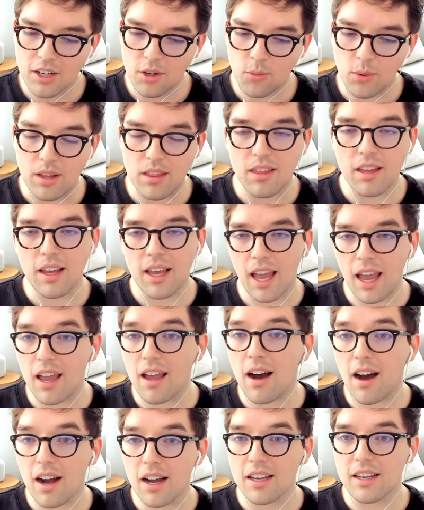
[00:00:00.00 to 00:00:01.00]
we think
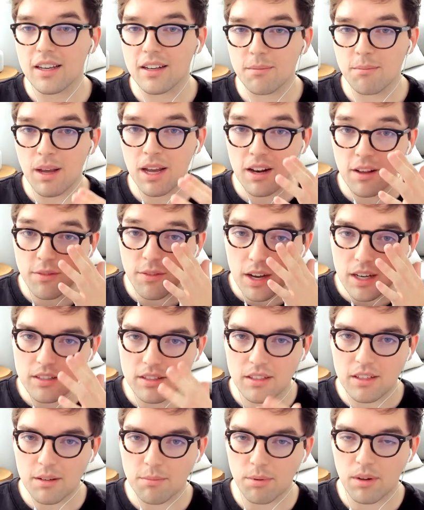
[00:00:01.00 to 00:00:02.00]
AI can
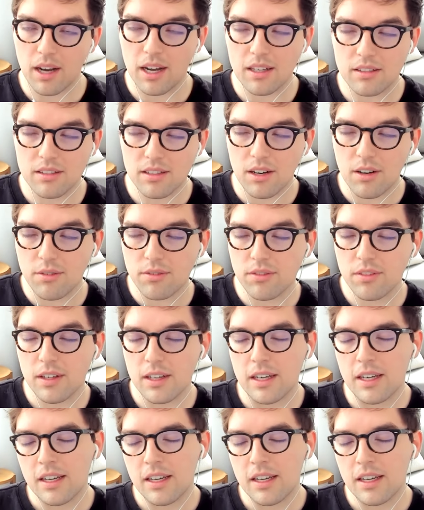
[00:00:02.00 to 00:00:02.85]
manifest and apply itself.